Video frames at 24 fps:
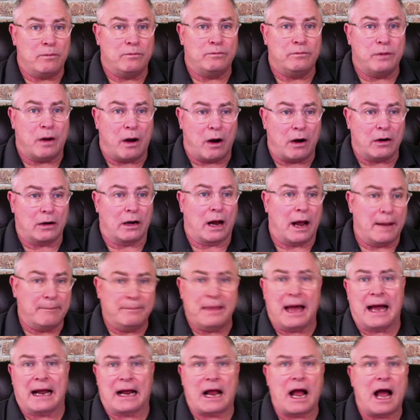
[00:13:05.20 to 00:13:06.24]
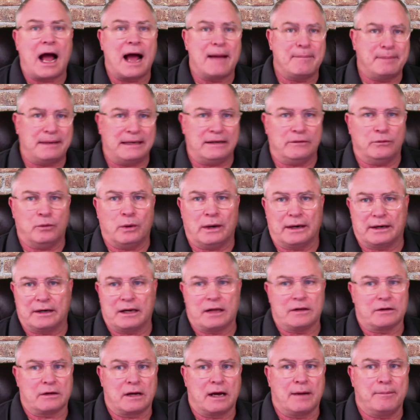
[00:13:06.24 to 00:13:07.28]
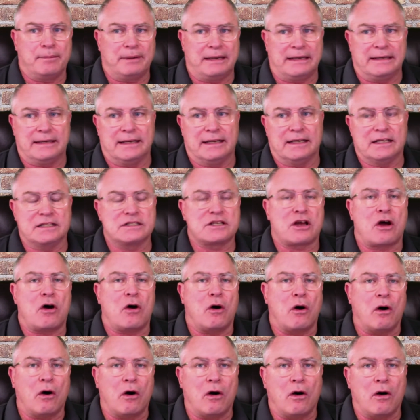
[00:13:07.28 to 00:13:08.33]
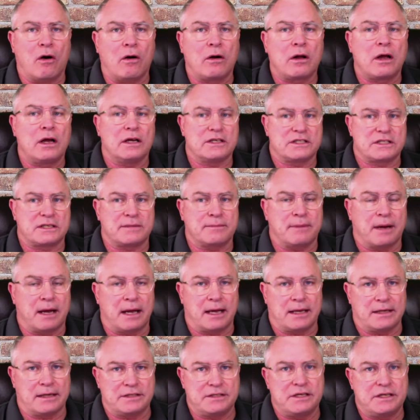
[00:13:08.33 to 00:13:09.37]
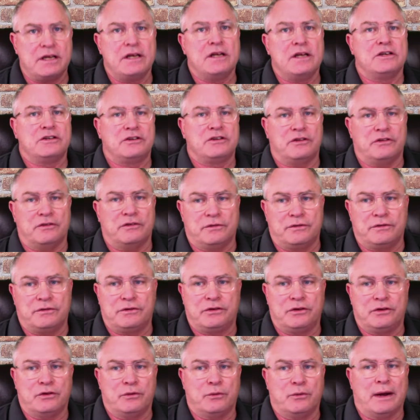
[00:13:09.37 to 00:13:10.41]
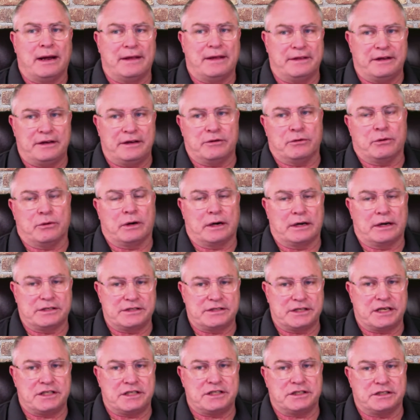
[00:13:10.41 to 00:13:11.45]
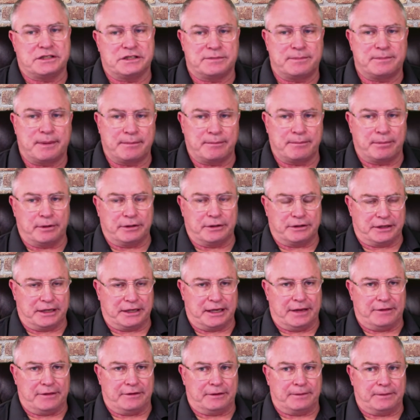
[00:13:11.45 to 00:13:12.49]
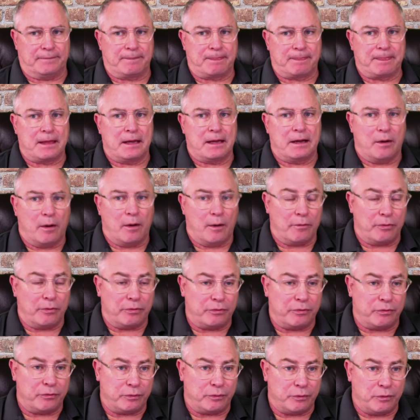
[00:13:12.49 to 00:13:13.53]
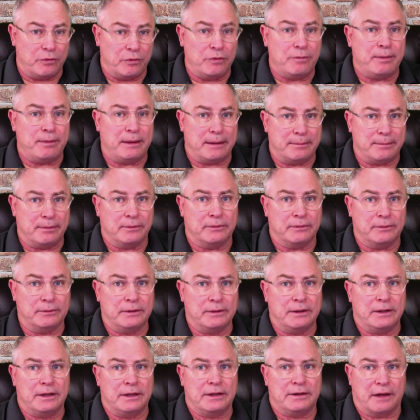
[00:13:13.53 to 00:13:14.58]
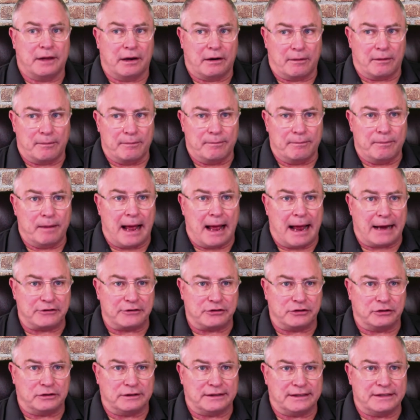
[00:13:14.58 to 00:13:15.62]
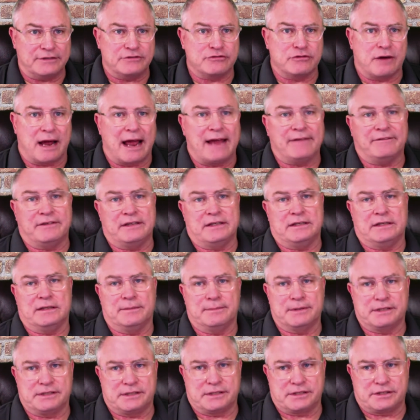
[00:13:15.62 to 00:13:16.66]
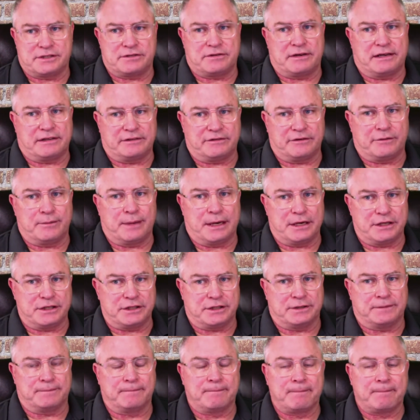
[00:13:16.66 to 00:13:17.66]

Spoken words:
aren't. I'm not copying what another company did. It's all customized to the way that your organization's been put together through the people that are actually driving the business transformation.